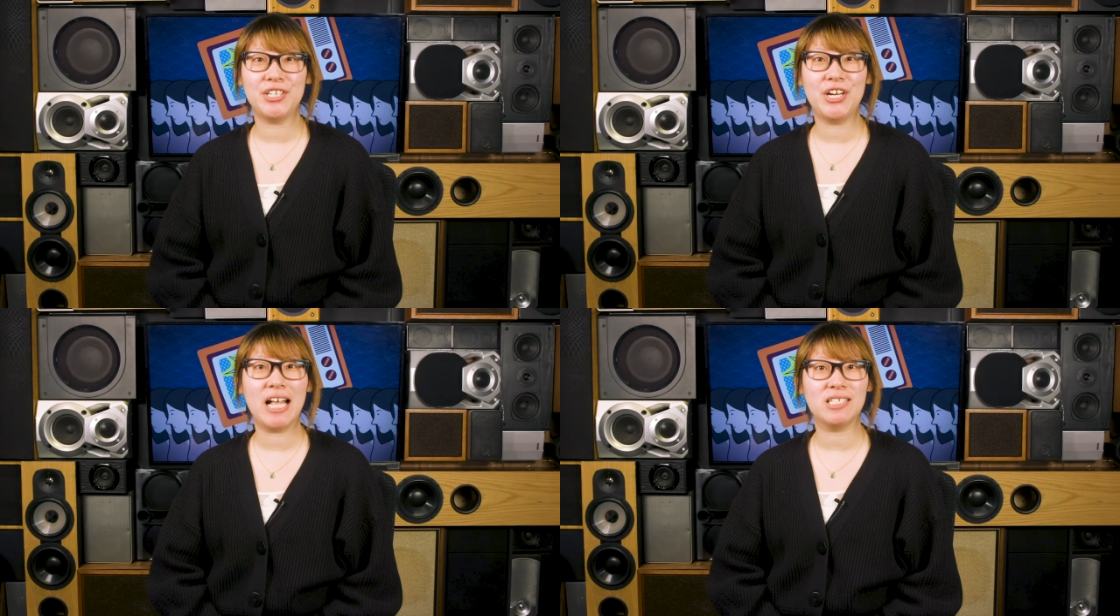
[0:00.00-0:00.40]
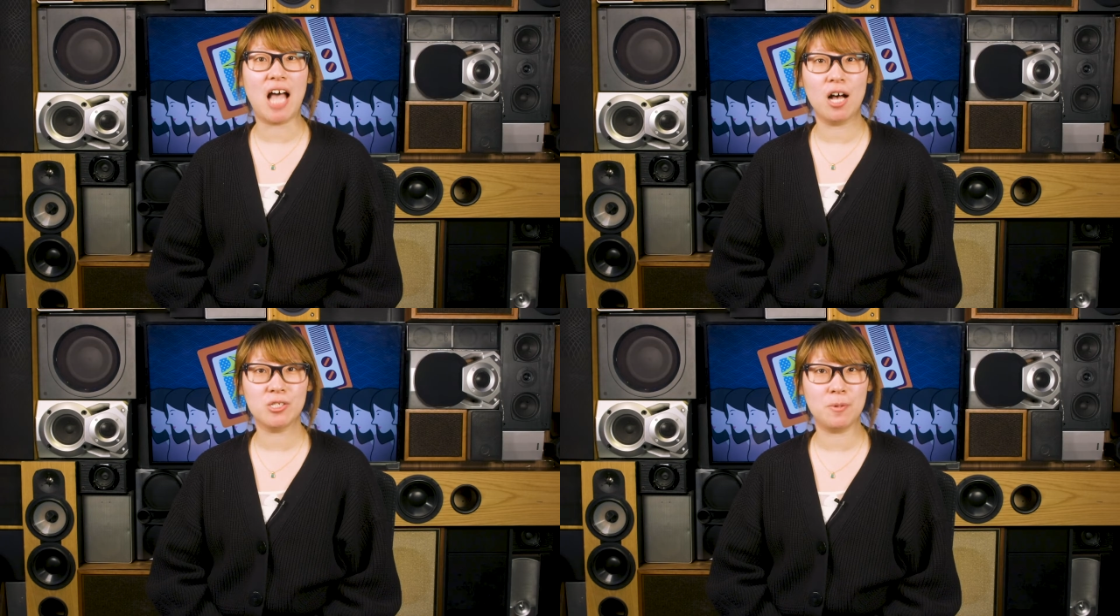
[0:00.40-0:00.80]
There has
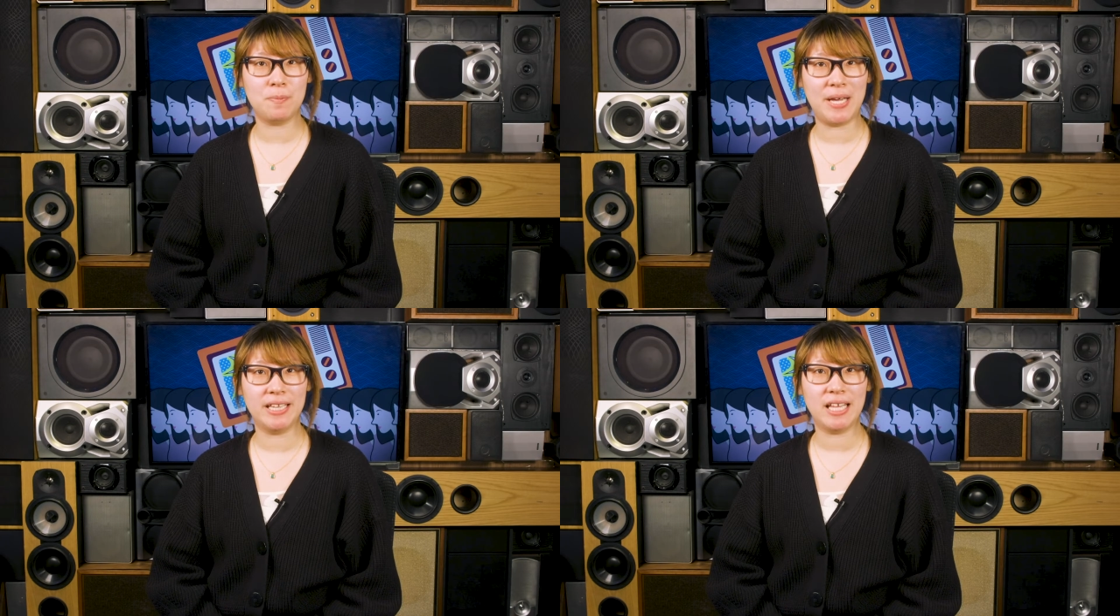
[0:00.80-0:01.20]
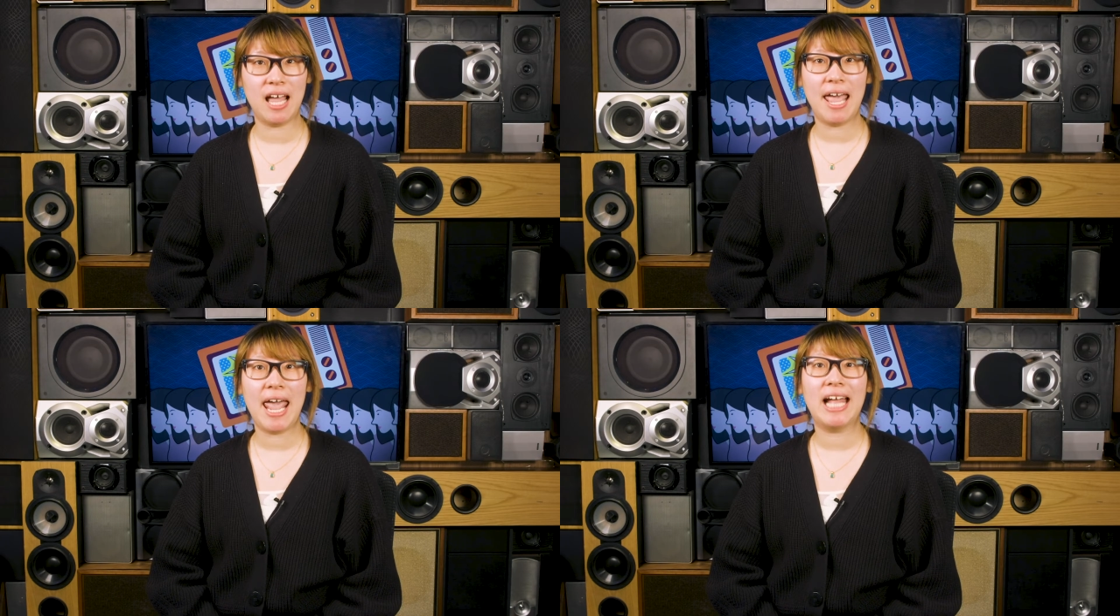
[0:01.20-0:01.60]
also been
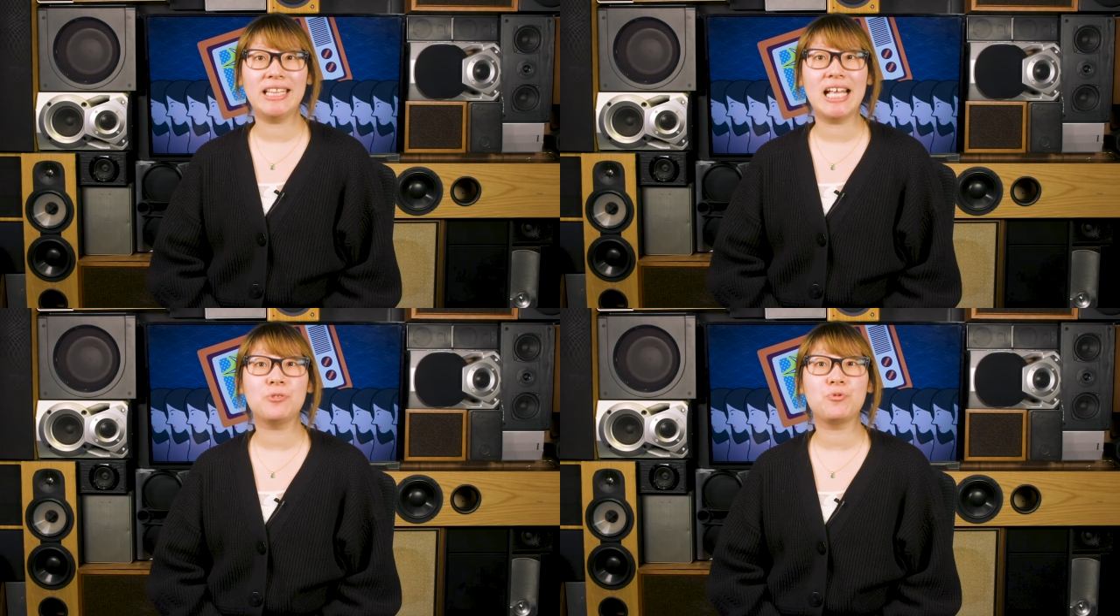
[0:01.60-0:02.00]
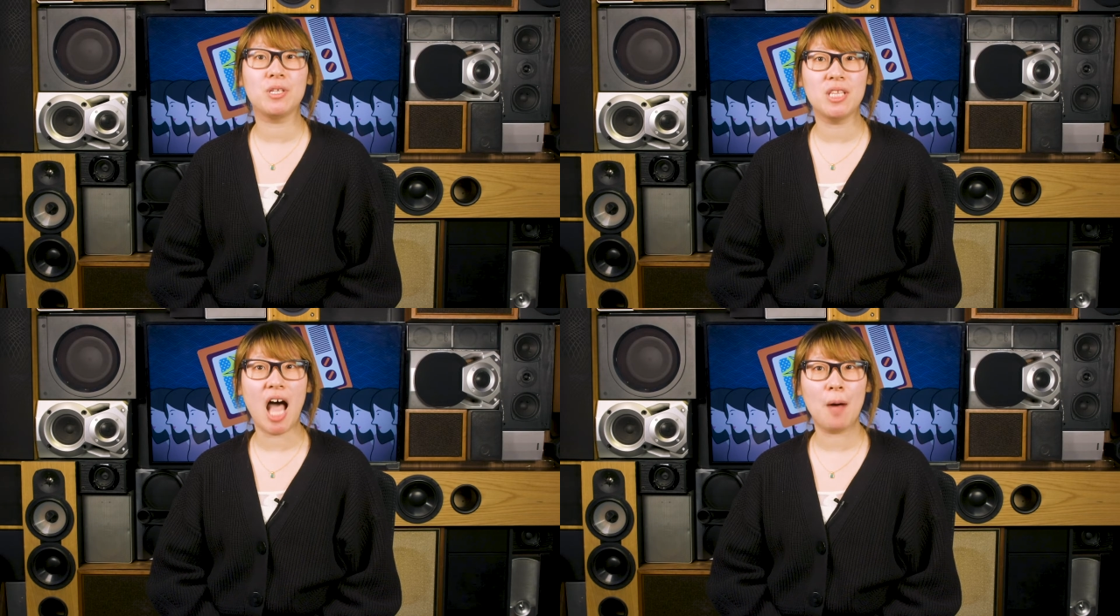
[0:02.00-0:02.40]
an
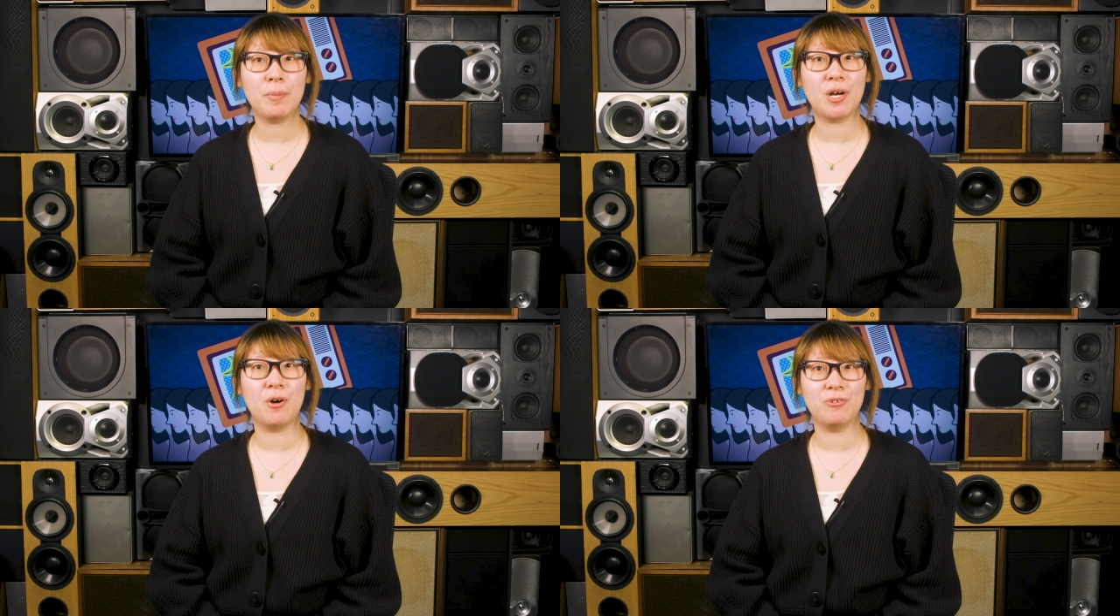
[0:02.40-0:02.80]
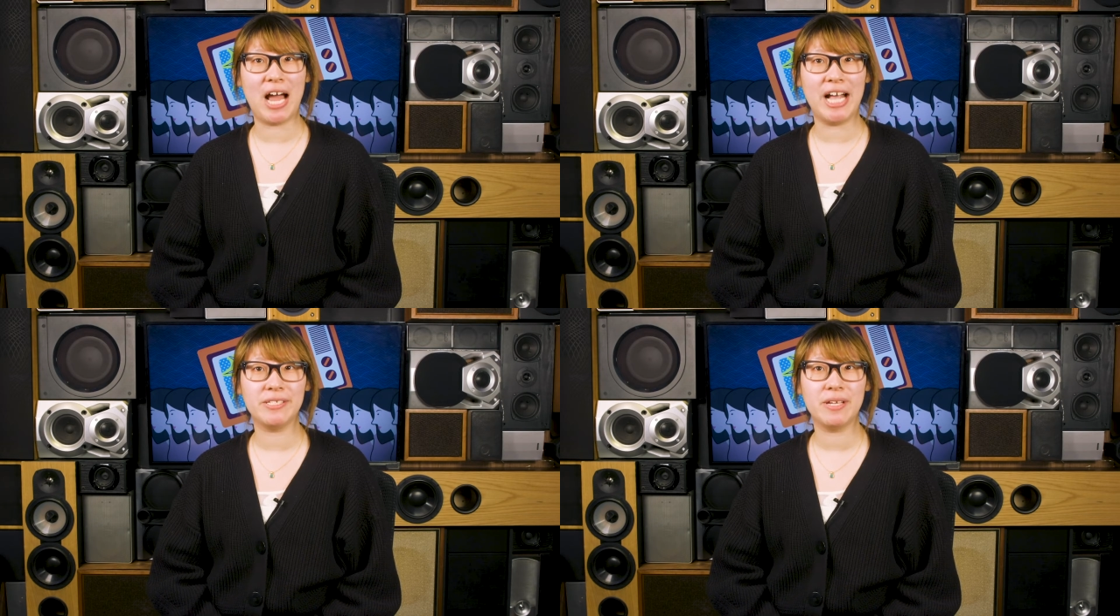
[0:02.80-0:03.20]
astronomical
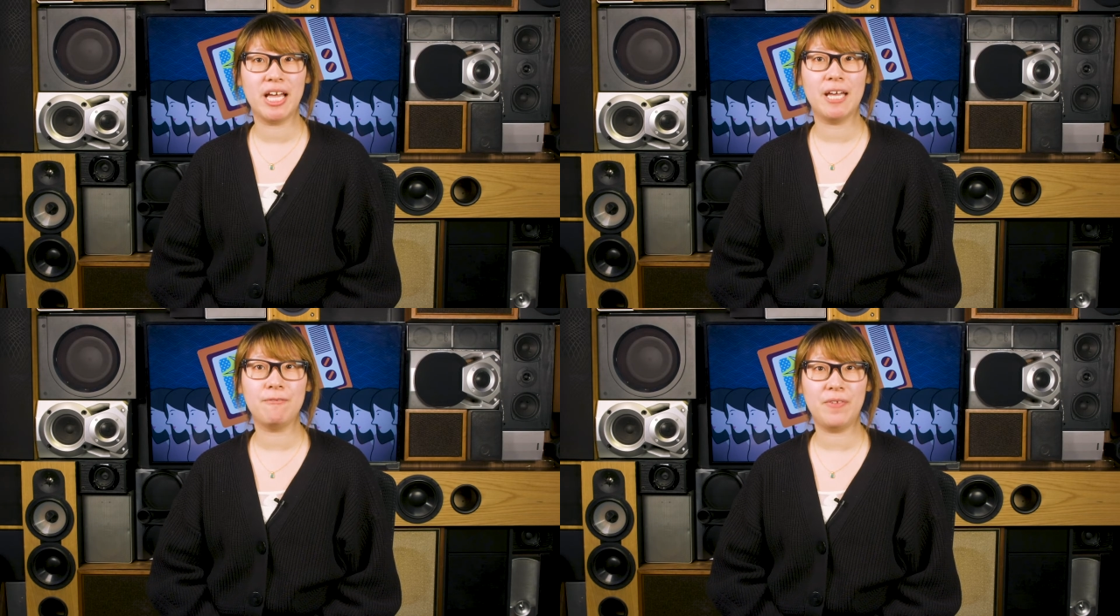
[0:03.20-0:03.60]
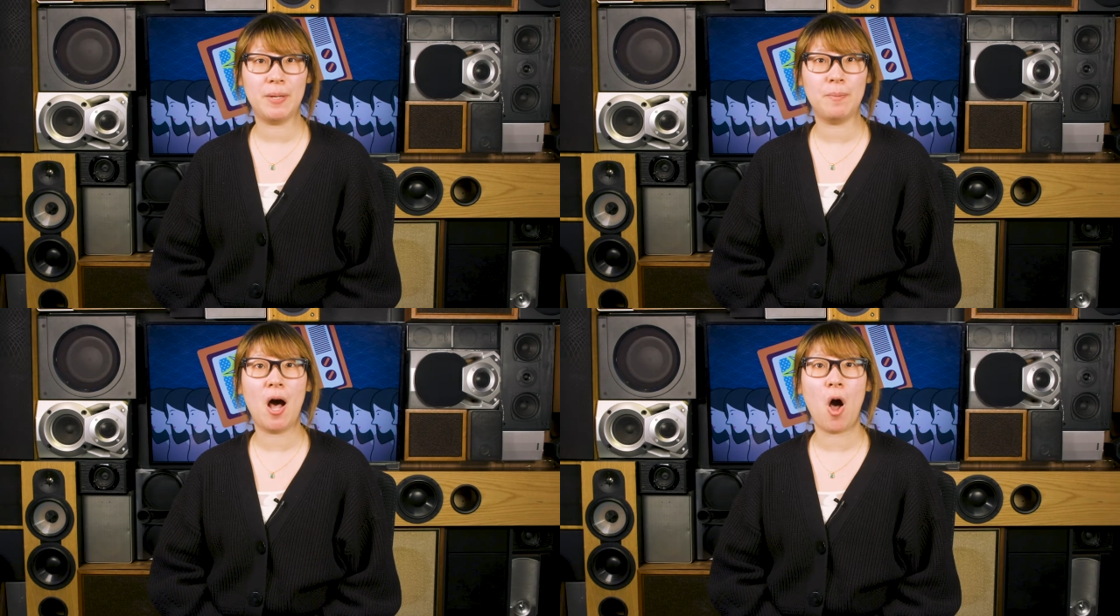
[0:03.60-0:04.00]
rise in
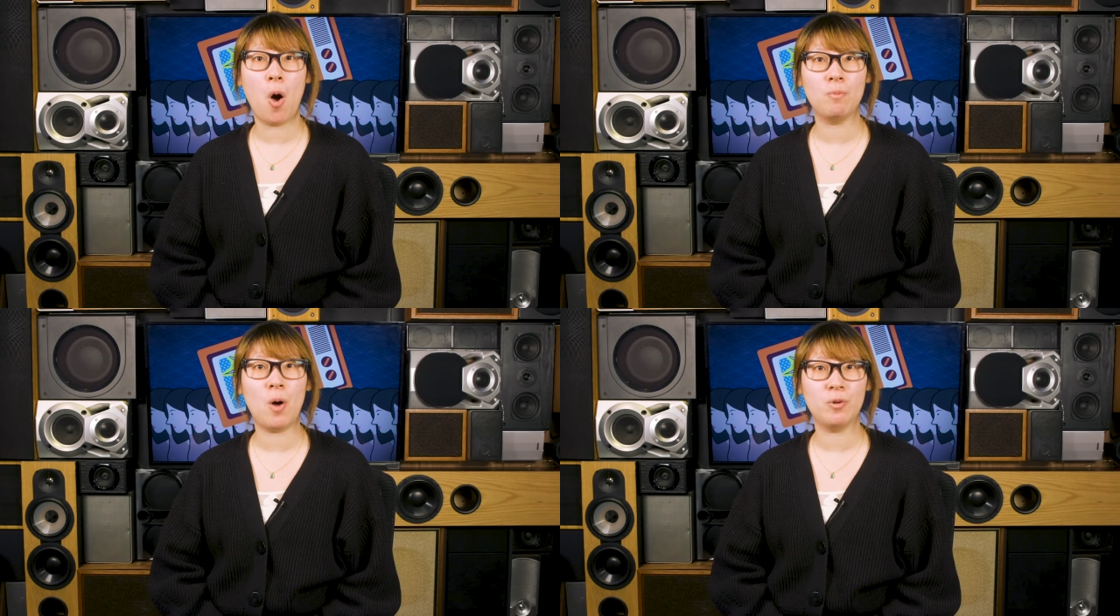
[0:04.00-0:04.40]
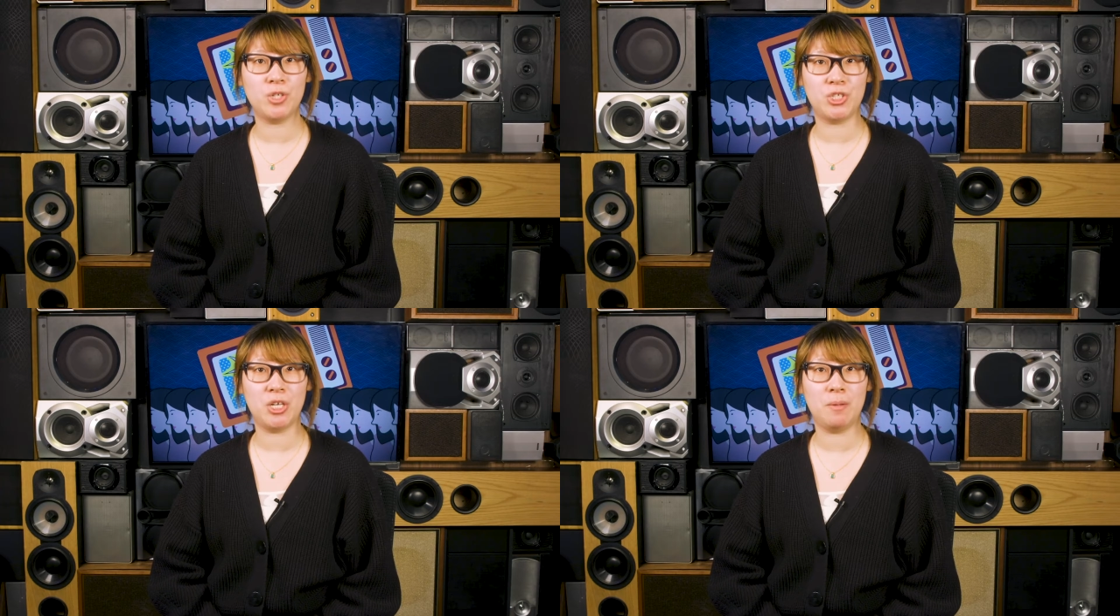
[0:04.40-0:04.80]
female home
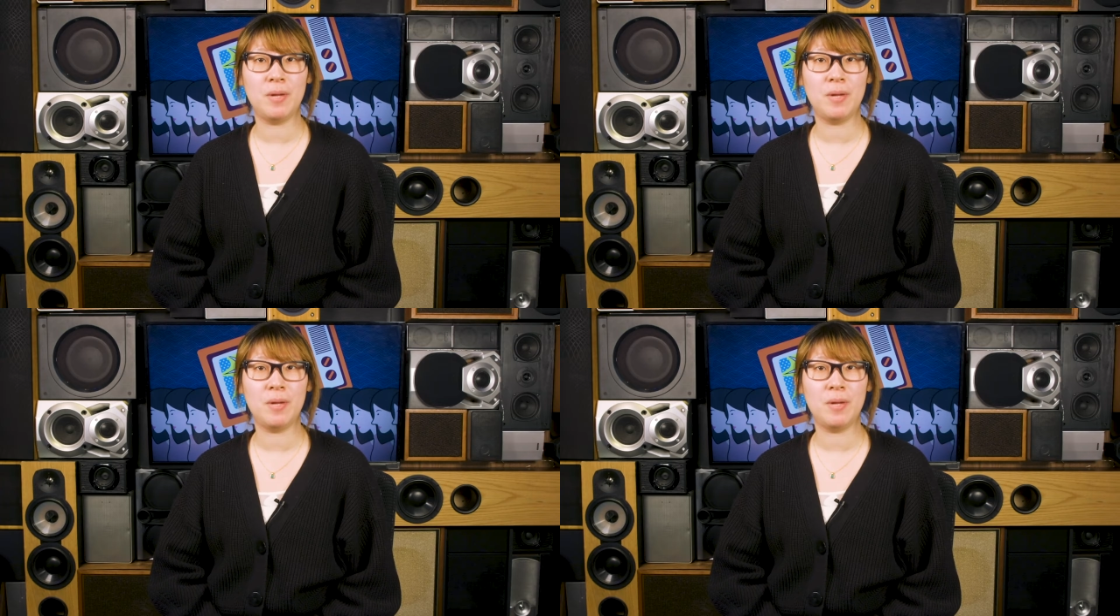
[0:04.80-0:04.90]
ownership.